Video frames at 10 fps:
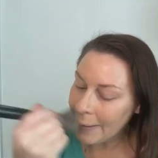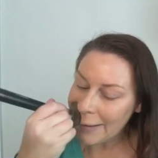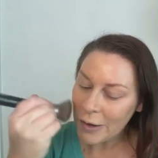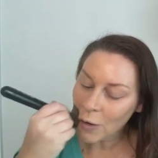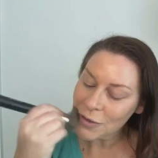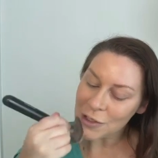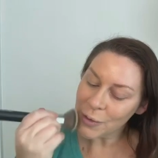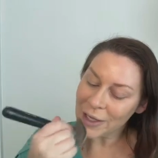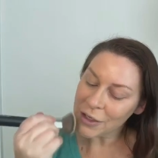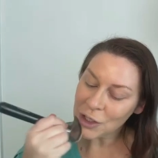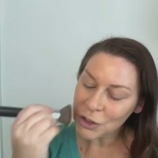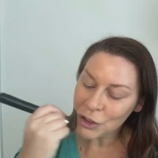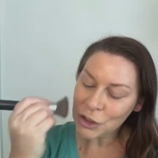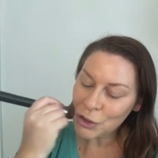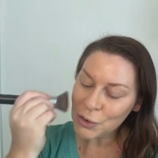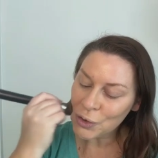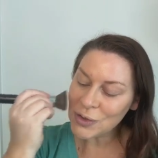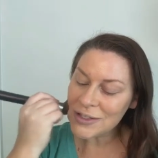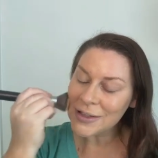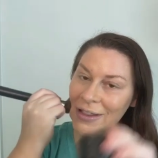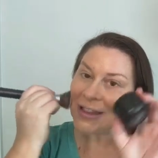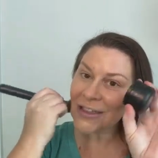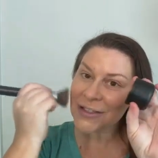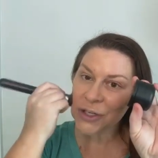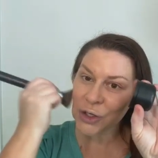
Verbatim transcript: It also includes this